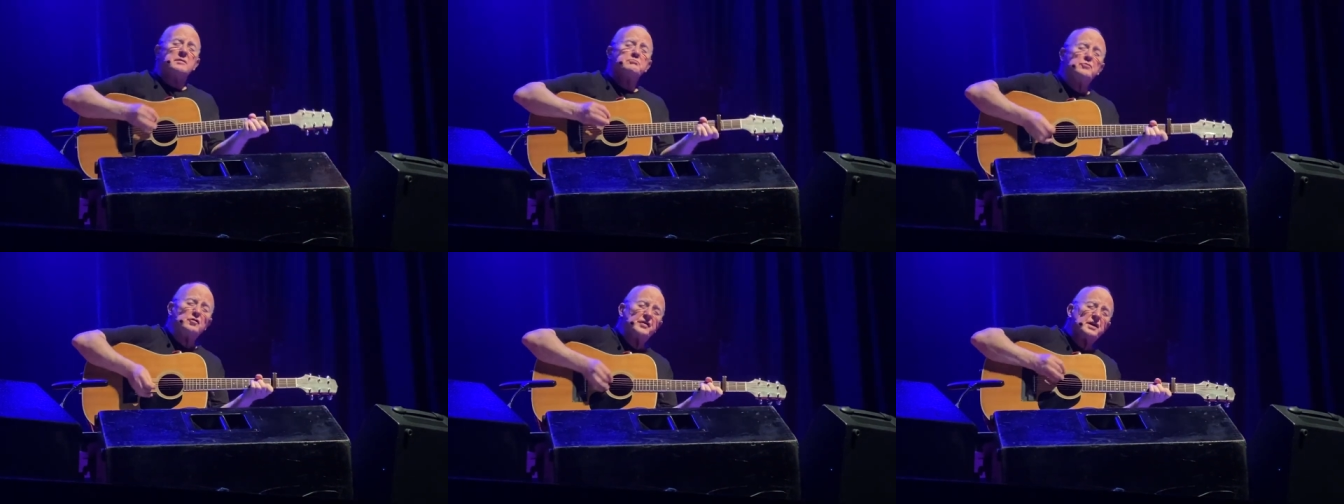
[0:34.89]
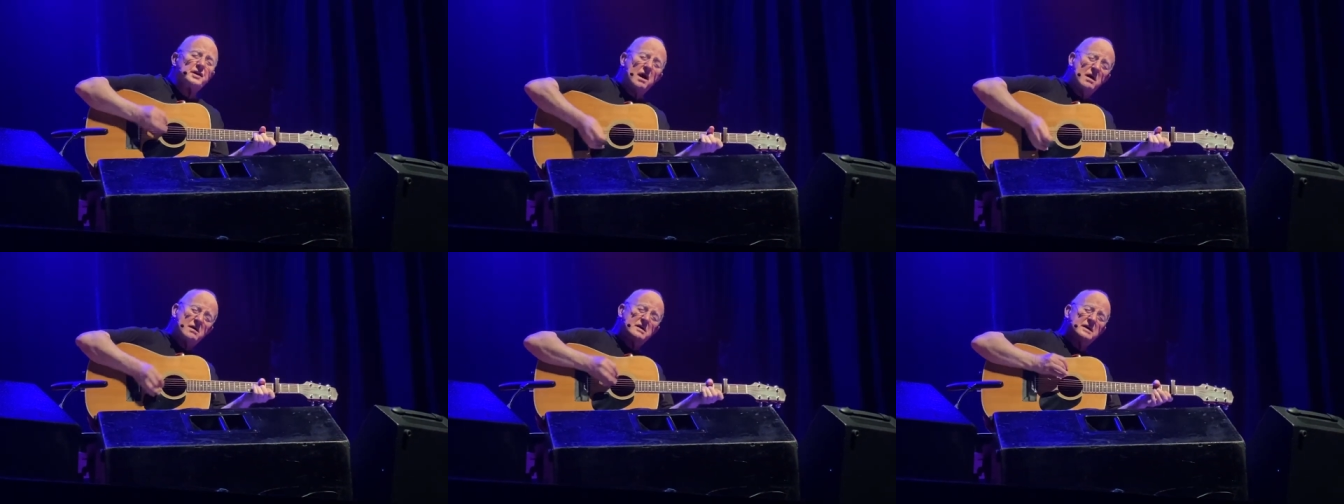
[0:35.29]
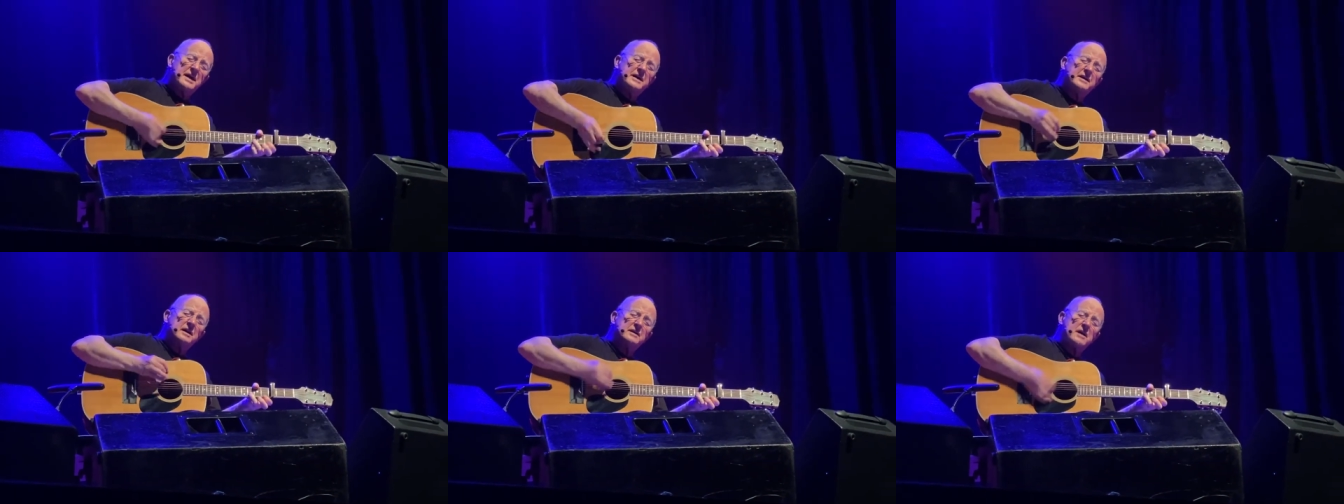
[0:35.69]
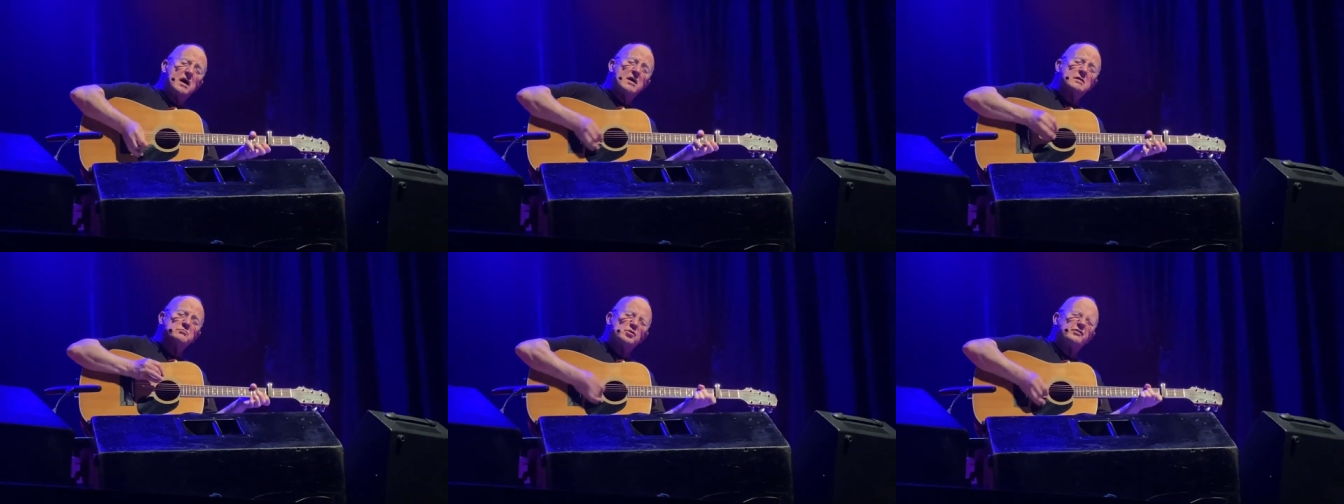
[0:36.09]
Move along, get
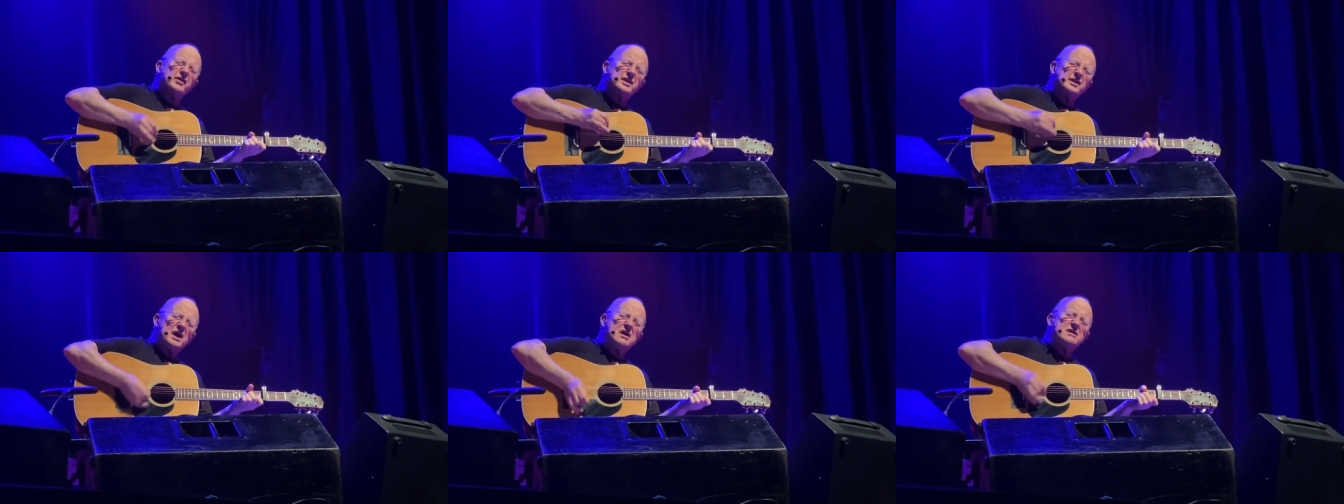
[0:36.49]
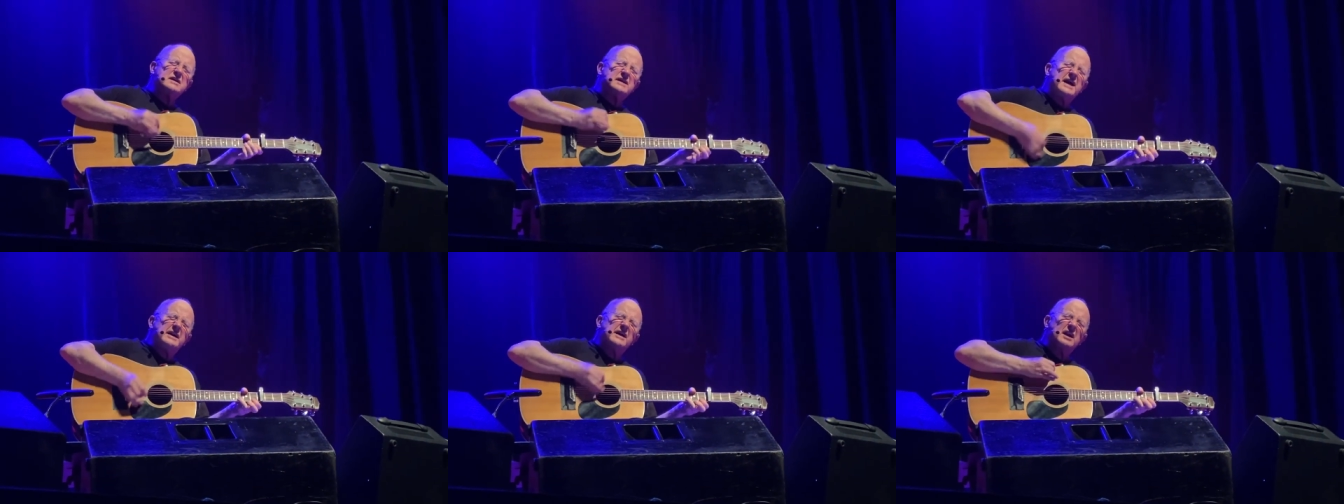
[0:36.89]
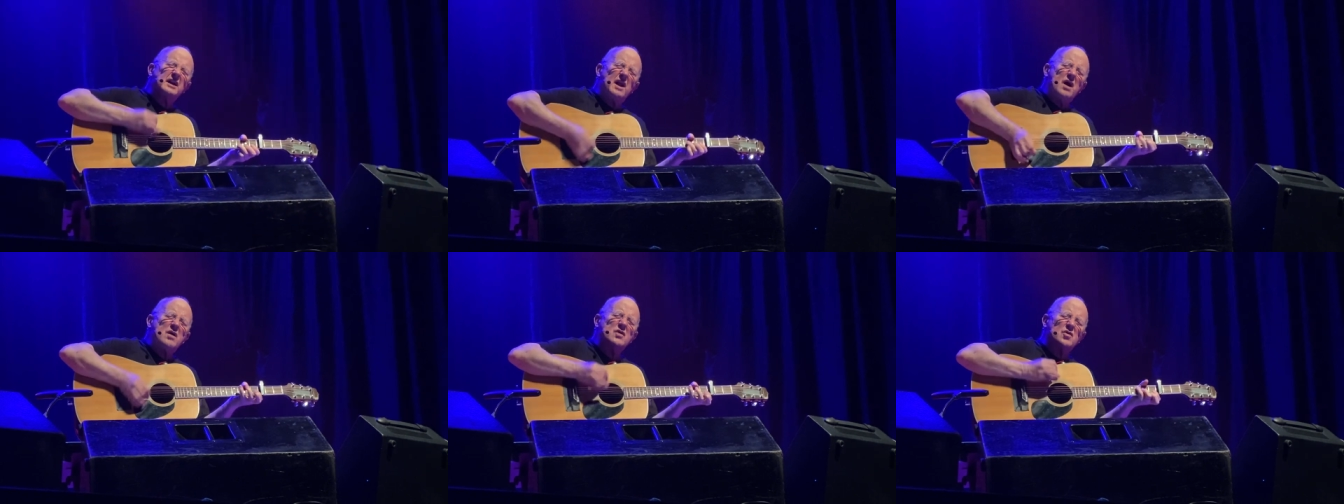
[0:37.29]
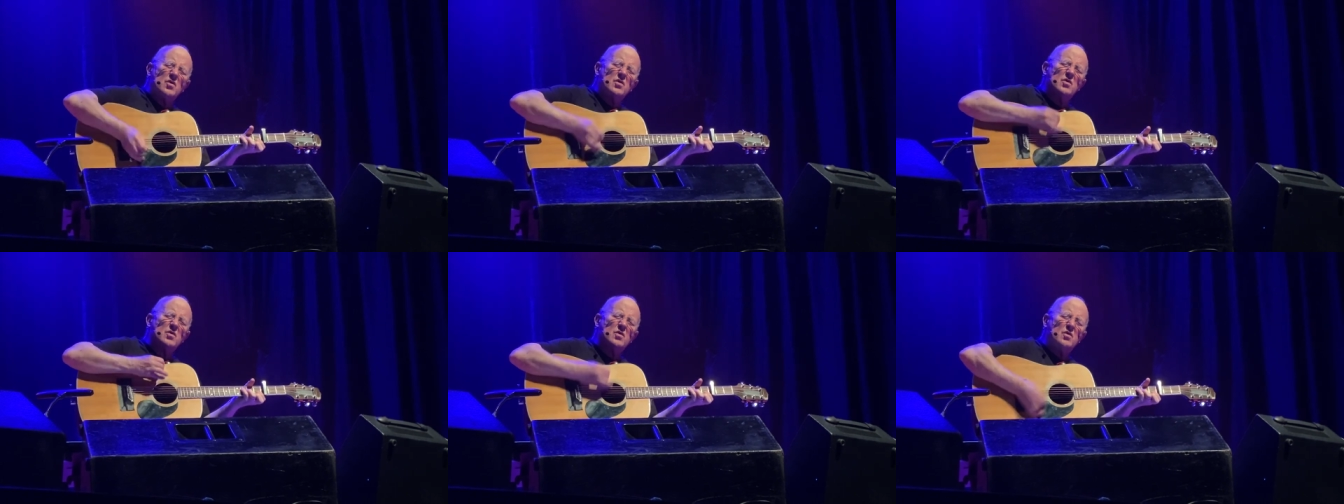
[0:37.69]
along, move along, get along, go,
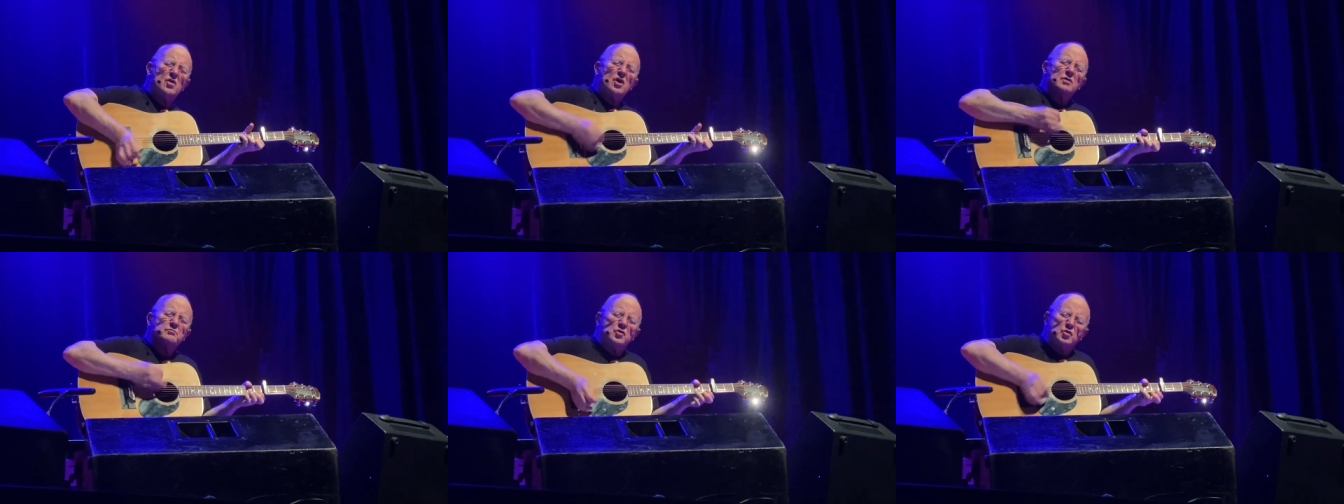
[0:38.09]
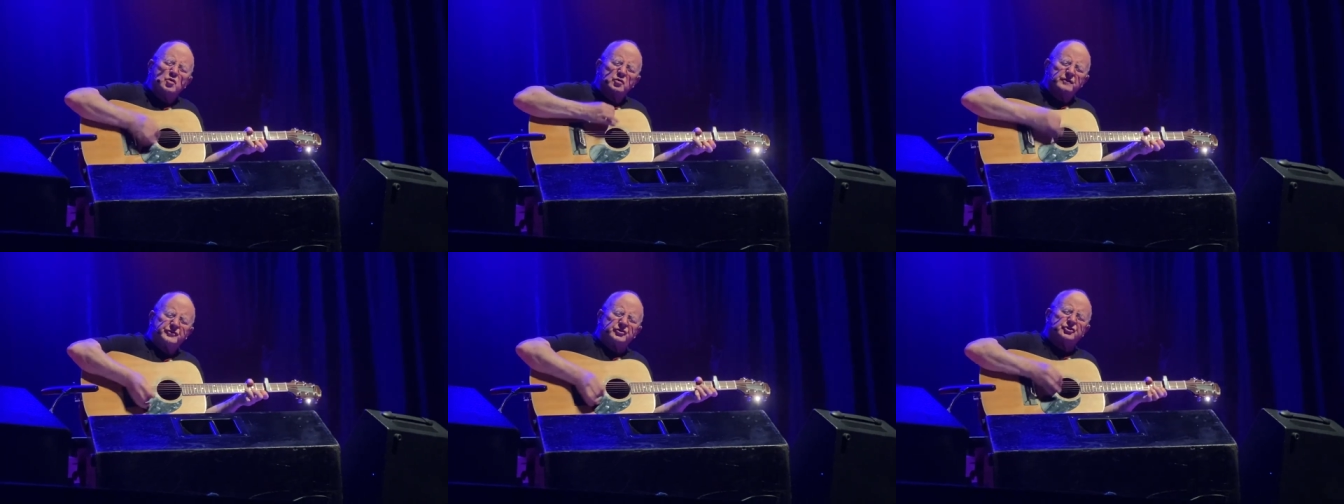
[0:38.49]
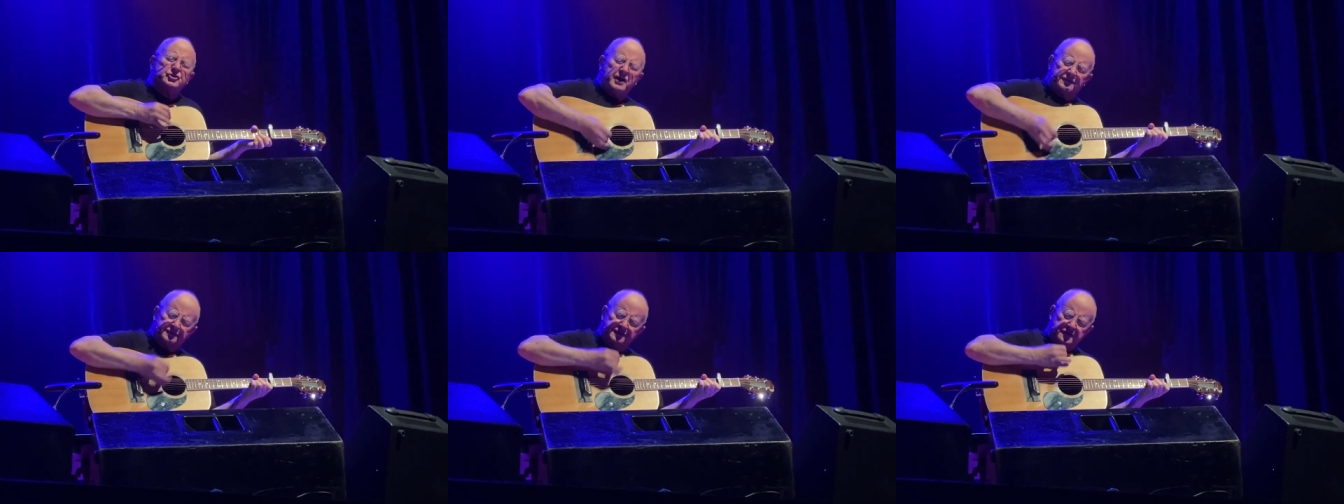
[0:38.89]
move ship